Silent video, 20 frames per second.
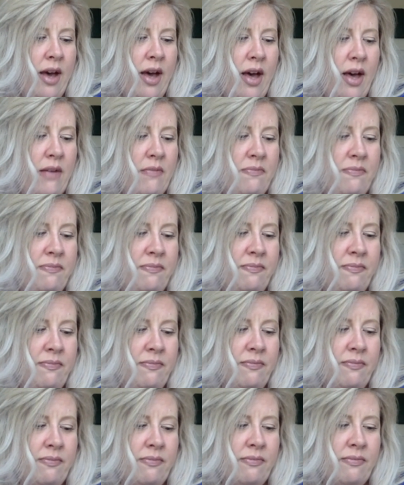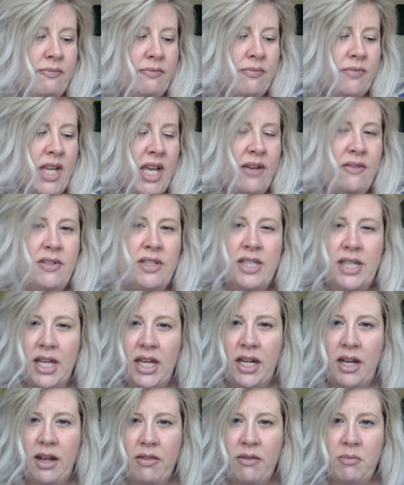Um, I would
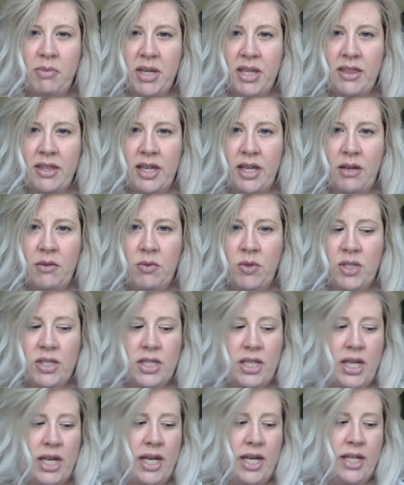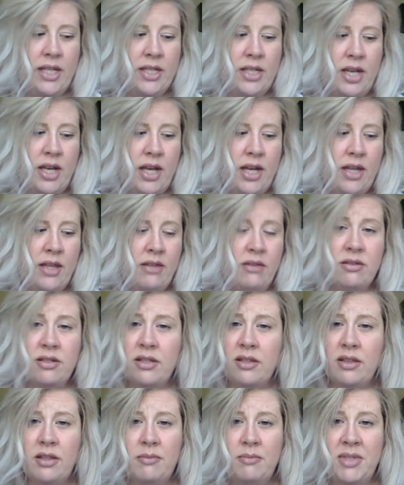say another big thing was that
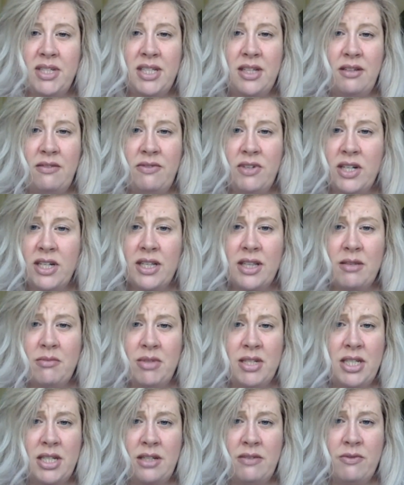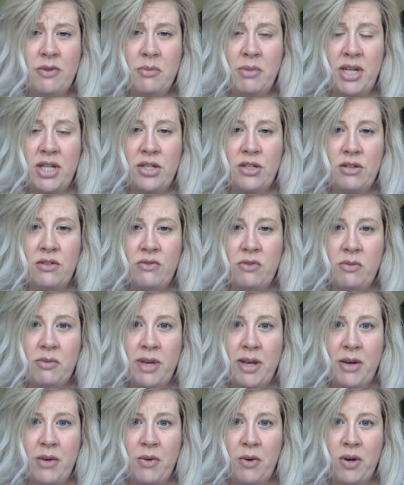there's very limited information from
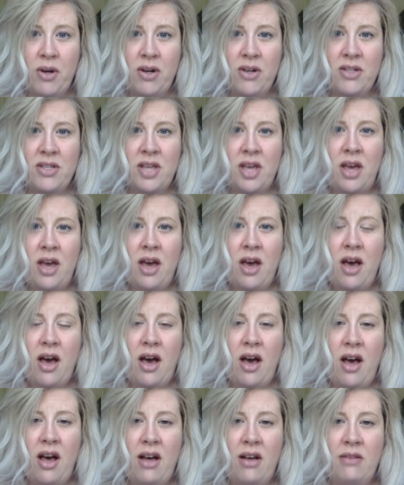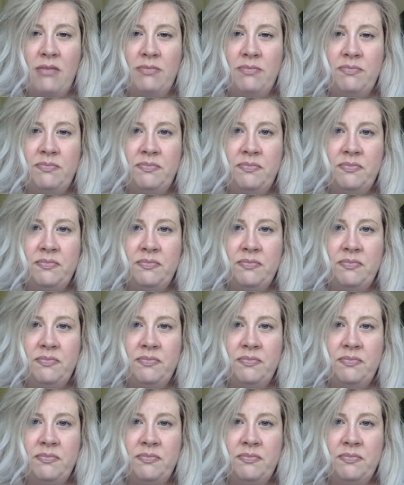headquarters. Um,